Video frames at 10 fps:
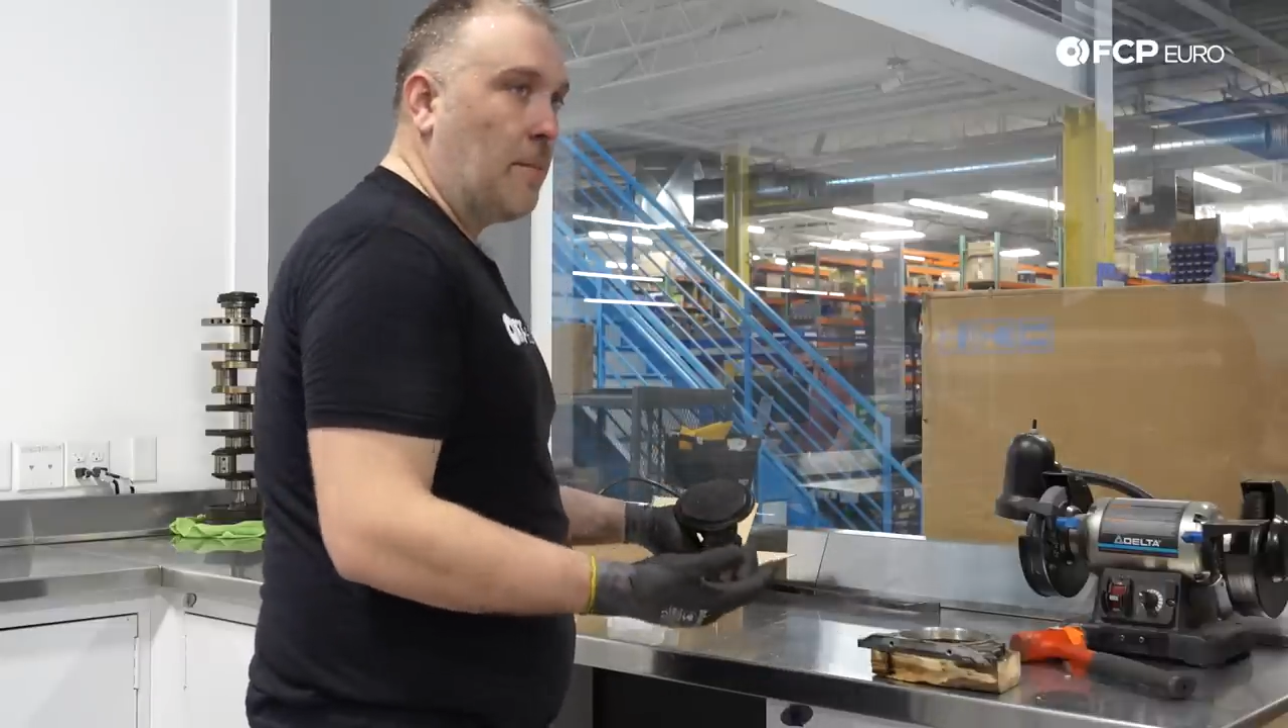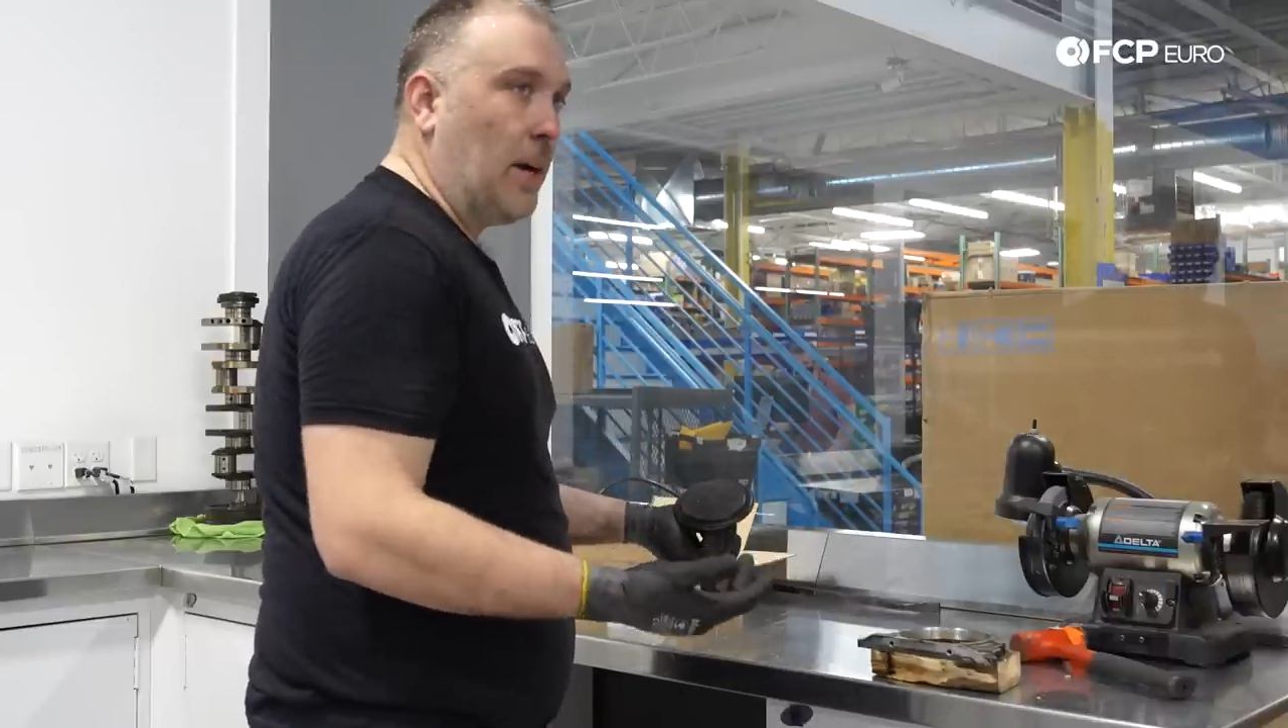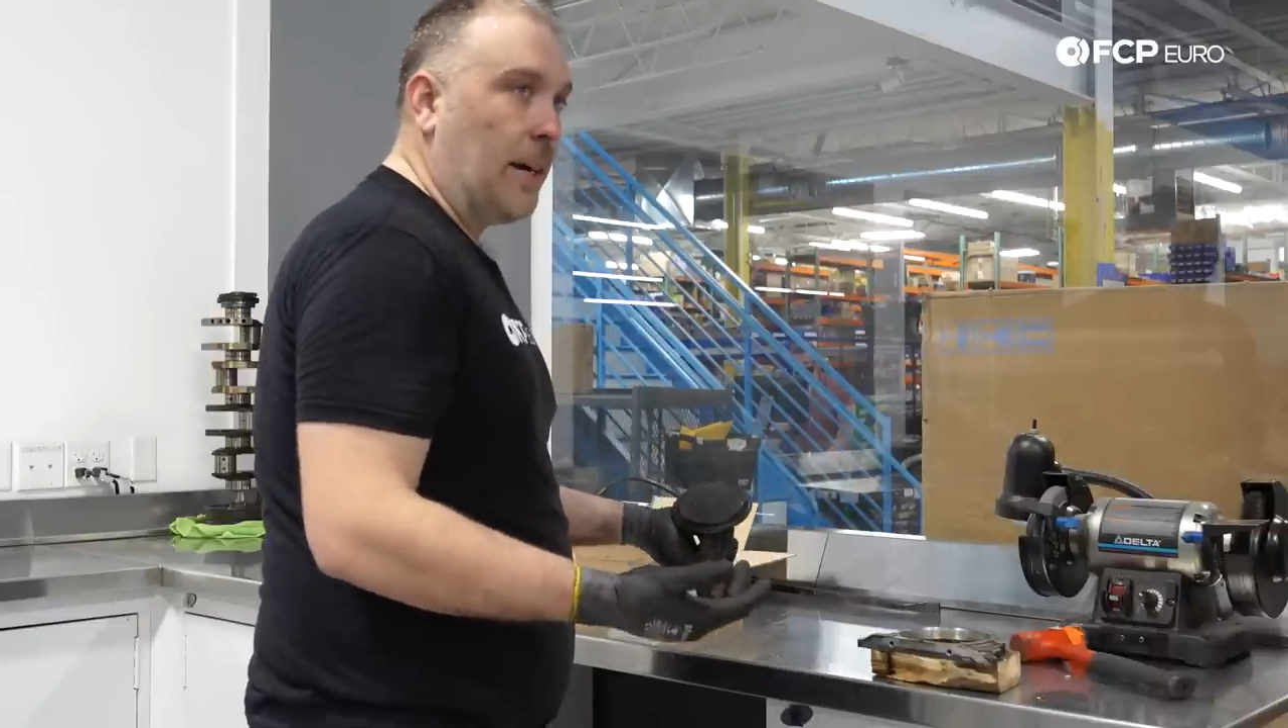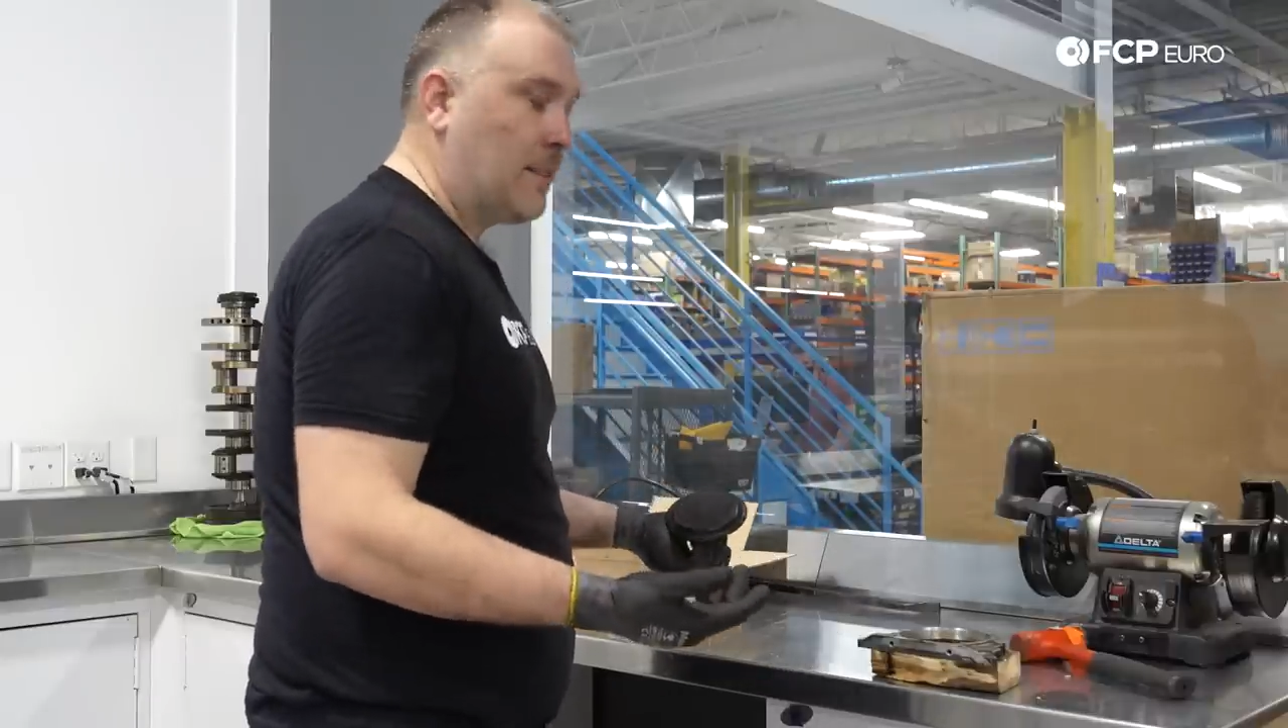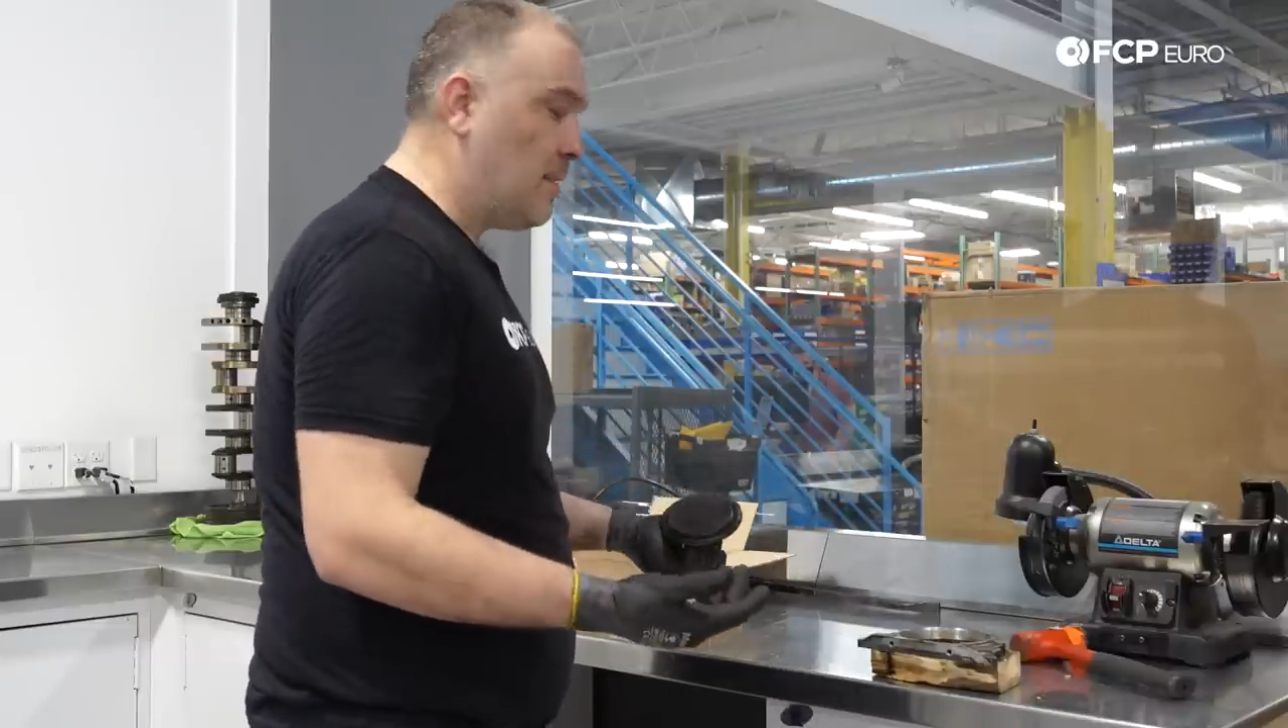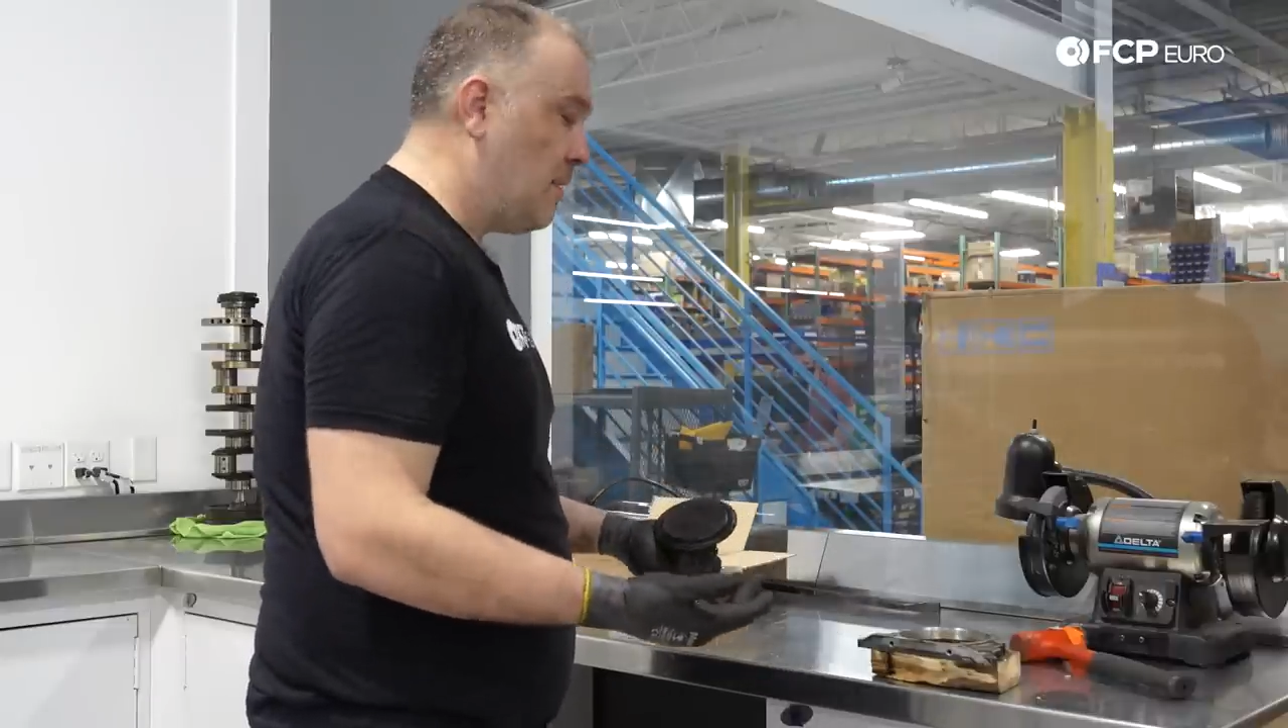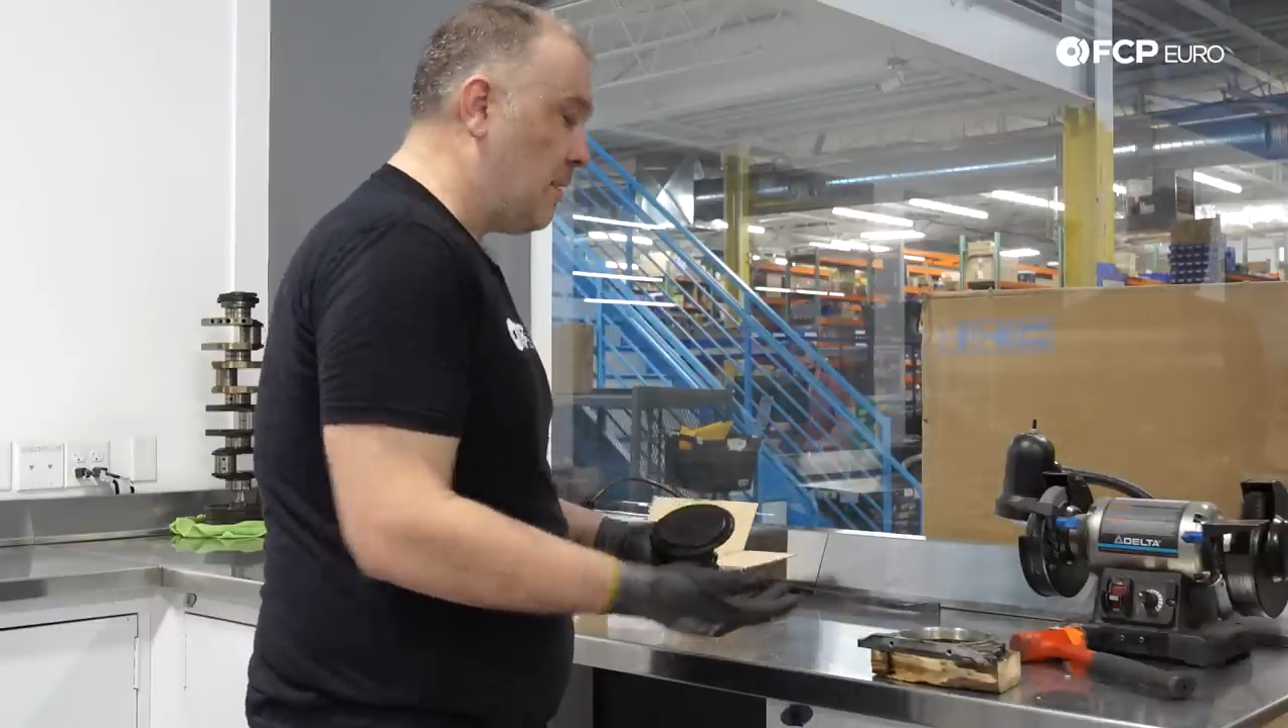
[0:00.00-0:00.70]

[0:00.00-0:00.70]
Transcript: bucks.